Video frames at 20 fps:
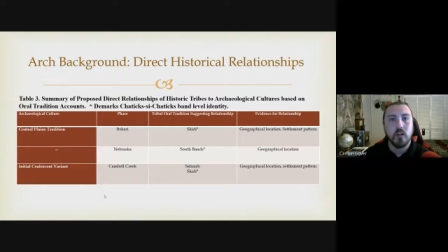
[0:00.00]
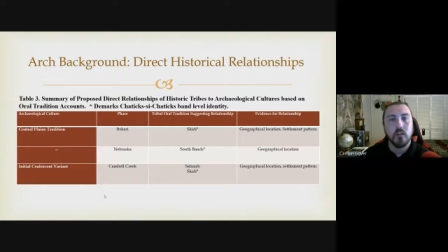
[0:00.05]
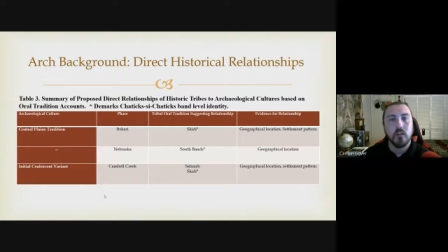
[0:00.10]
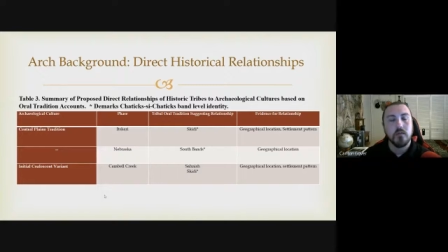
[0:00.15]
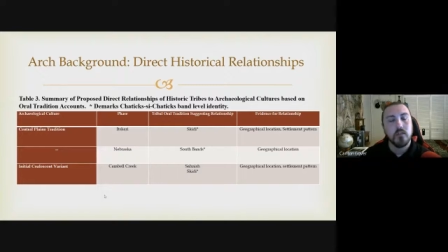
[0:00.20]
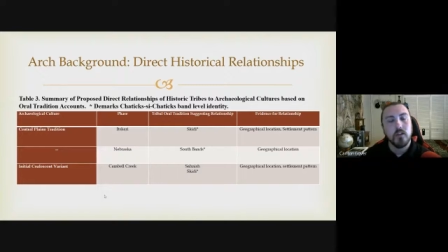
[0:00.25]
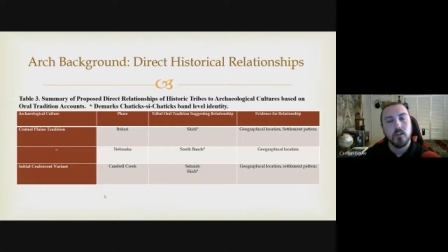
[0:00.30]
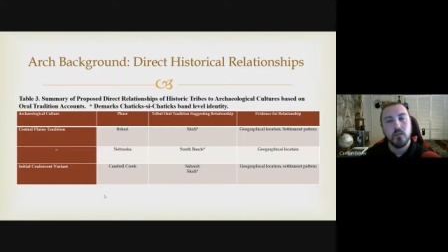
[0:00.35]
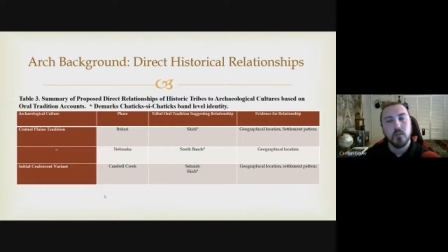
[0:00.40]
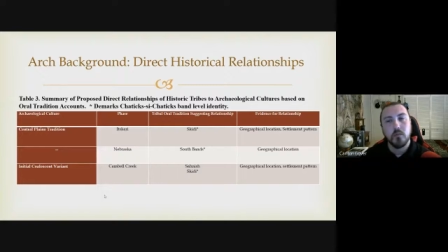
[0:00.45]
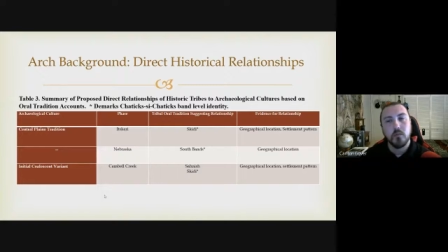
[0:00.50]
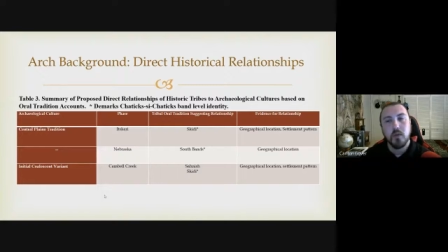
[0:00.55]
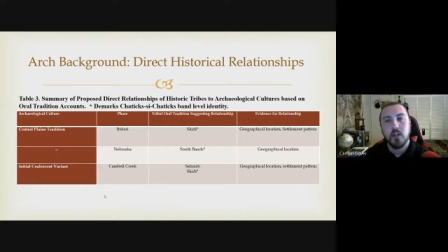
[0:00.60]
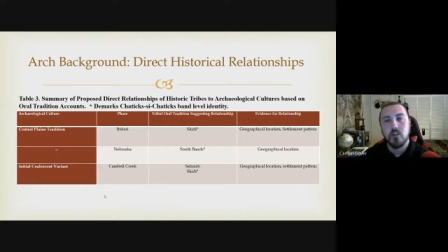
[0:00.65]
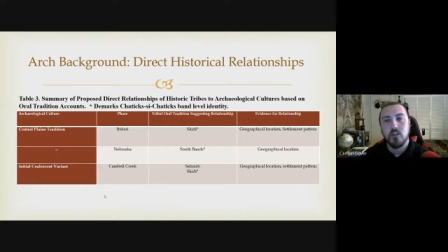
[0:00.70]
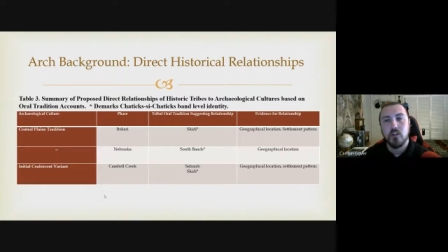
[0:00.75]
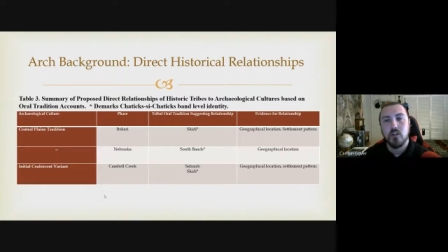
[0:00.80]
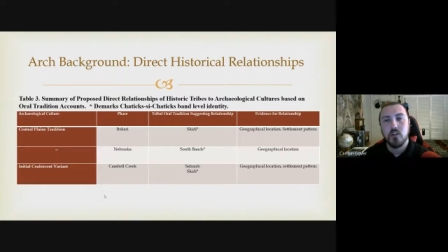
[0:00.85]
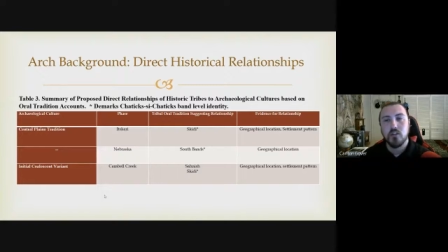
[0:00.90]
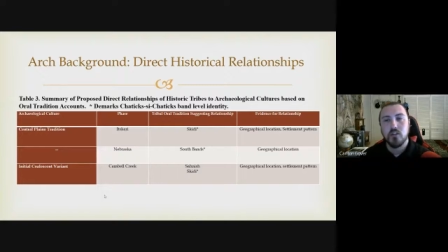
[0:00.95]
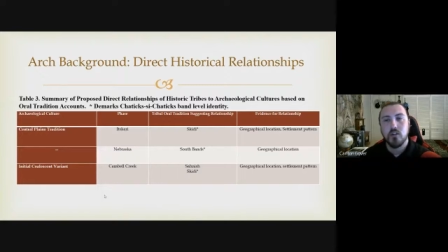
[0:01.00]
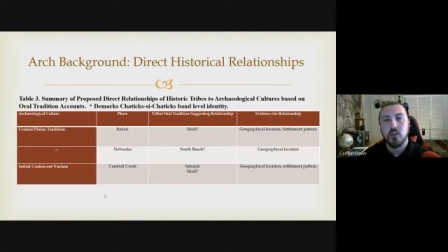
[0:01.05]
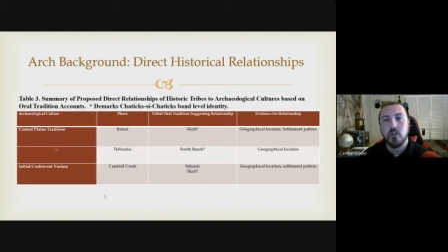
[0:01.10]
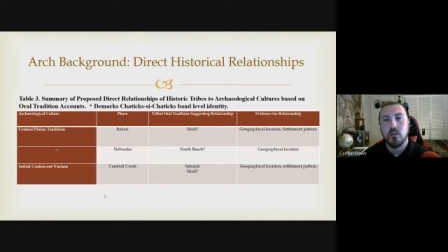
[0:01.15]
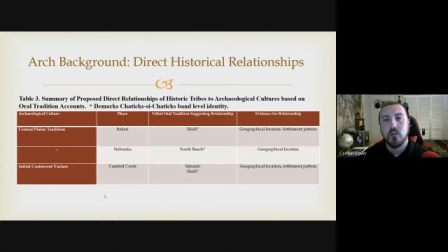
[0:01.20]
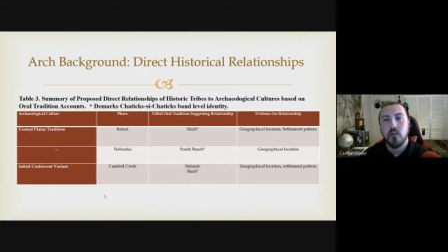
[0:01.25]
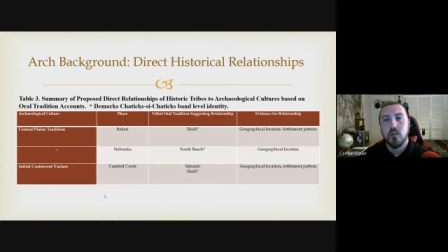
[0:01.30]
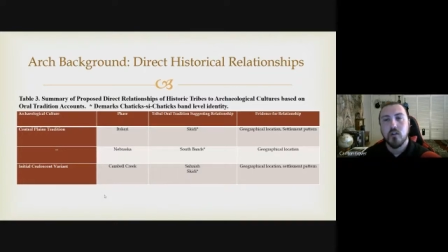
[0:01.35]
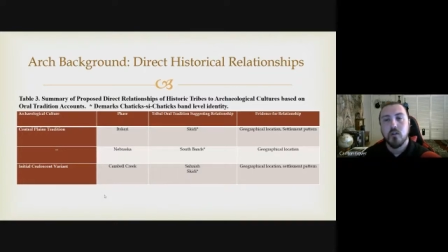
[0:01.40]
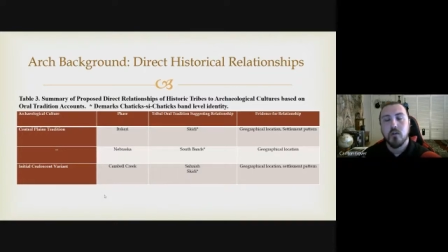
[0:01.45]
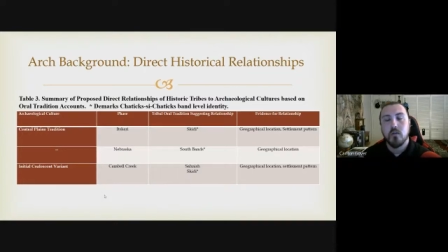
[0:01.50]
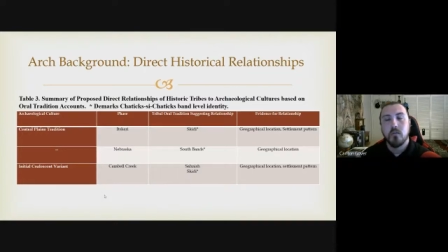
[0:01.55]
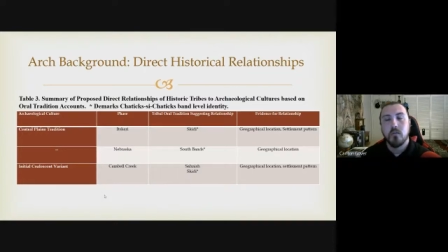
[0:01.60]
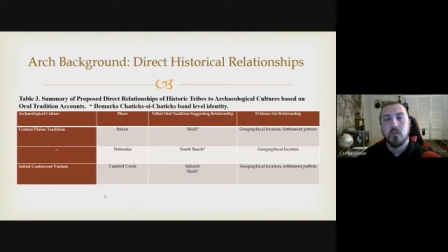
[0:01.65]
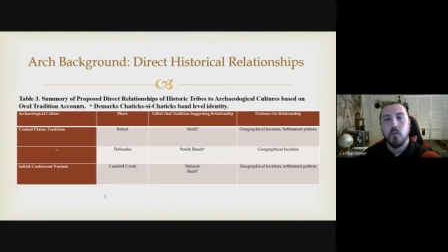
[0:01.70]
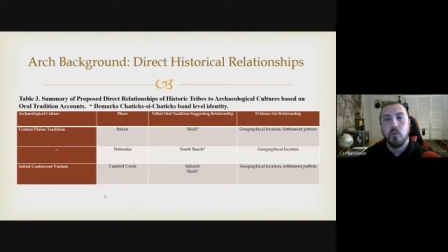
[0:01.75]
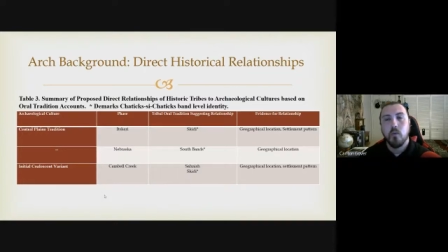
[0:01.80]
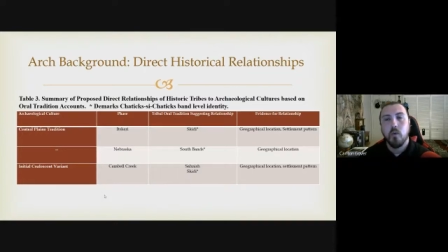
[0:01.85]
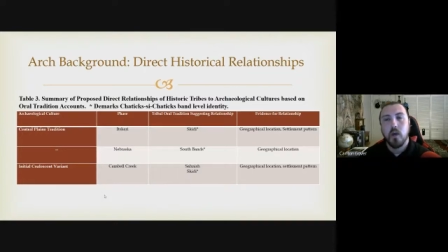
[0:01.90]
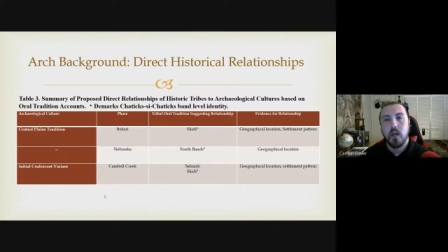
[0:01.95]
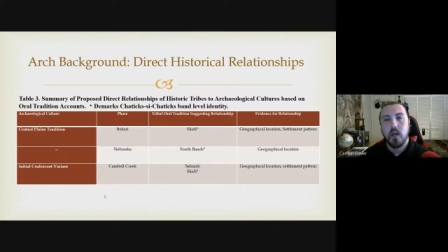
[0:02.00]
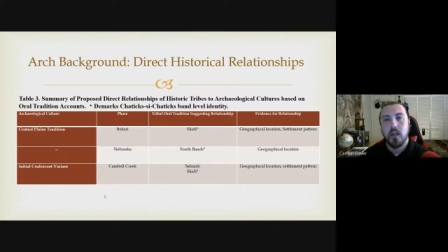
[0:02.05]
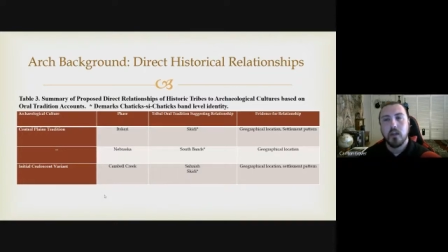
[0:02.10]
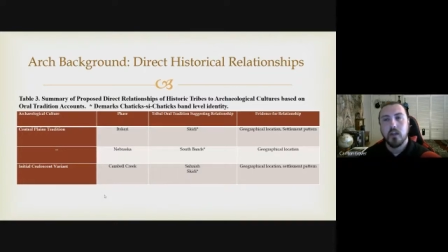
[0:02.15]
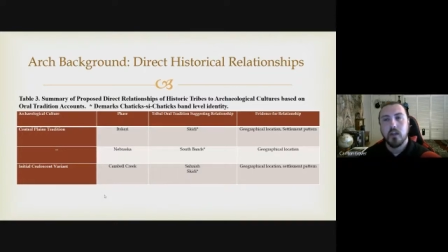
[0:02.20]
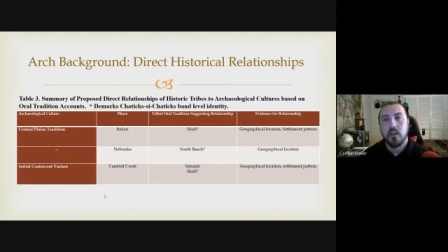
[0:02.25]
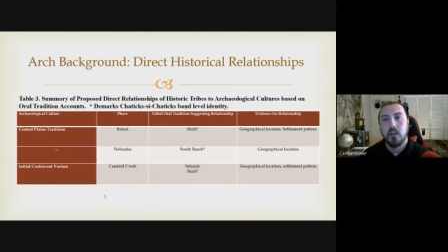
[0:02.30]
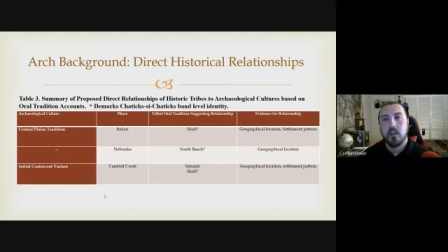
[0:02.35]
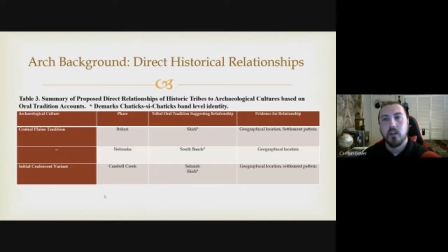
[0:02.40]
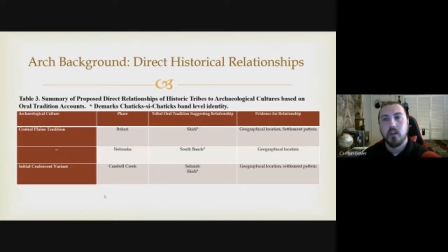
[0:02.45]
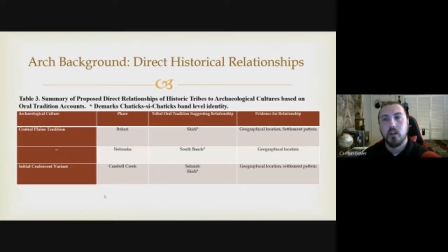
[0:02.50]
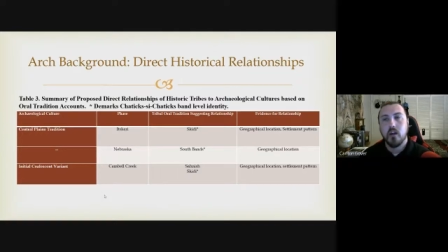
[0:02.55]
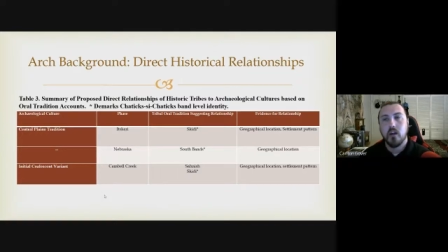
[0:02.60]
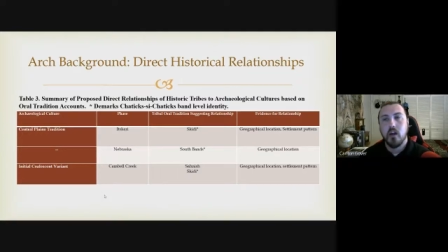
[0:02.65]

of the Central Plains tradition with